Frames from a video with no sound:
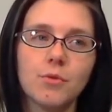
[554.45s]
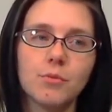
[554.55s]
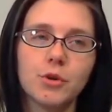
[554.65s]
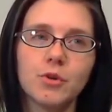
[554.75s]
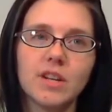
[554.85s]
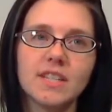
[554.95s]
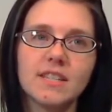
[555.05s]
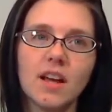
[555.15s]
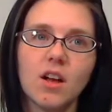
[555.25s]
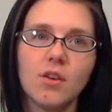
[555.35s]
threw
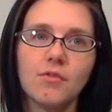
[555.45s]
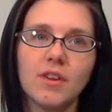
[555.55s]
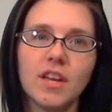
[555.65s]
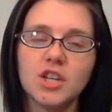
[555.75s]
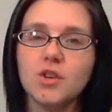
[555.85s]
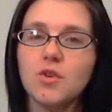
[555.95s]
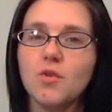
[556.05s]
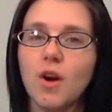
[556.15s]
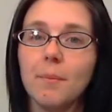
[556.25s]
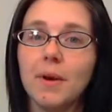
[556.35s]
itself
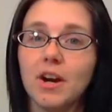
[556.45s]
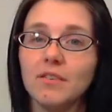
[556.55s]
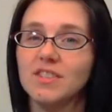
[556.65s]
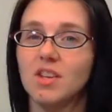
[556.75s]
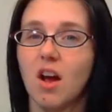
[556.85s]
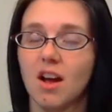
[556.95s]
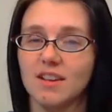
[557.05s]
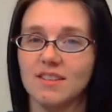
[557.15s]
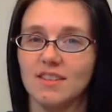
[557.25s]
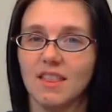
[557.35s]
into a pair of
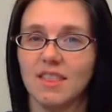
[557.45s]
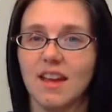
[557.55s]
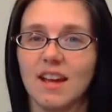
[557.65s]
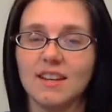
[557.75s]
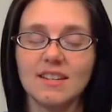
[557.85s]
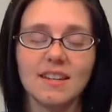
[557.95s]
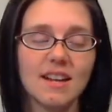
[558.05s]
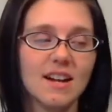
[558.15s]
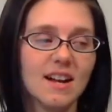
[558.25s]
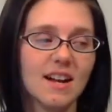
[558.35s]
socks that
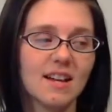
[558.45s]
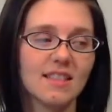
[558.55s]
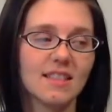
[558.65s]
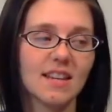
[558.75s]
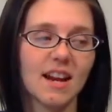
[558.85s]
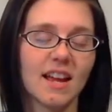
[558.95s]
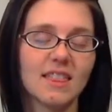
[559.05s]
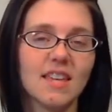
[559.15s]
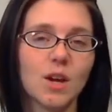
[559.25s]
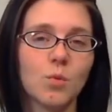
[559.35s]
I
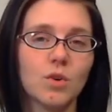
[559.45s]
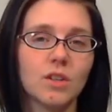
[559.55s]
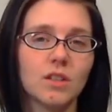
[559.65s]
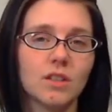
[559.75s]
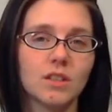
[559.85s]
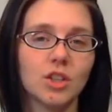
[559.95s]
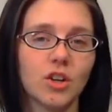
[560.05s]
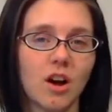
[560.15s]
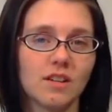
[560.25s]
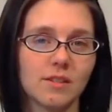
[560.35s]
think will
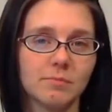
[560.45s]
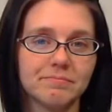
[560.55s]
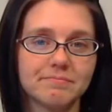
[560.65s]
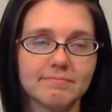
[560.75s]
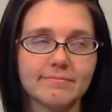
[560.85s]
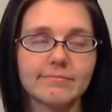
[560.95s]
look awesome.